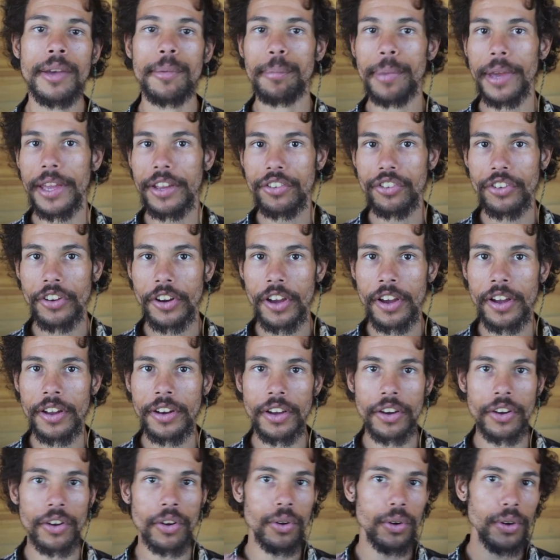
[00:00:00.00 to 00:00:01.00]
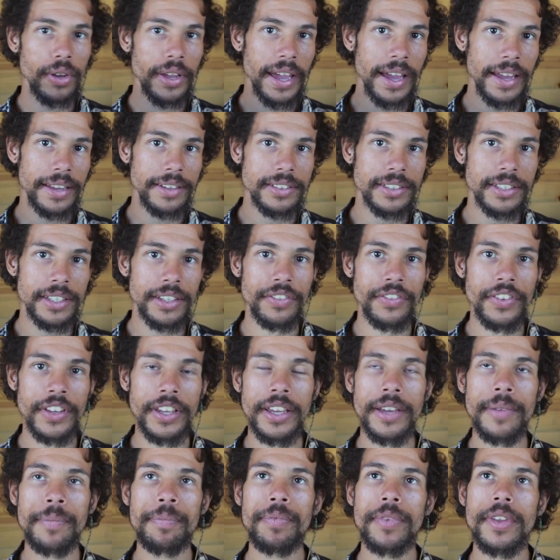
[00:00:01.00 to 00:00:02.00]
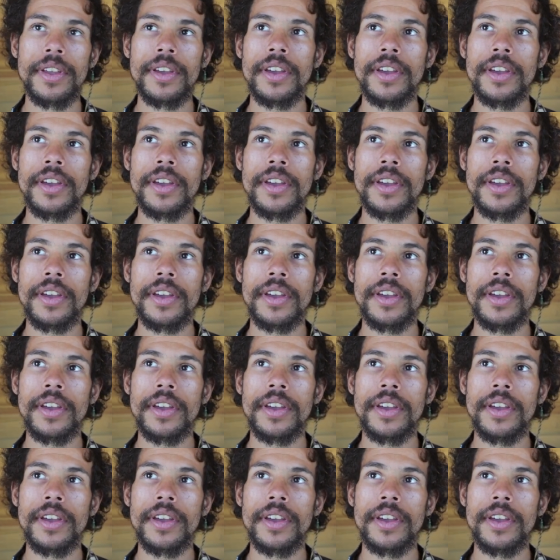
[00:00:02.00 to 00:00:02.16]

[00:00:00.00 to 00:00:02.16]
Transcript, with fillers: Patreon, Occult Cat TV.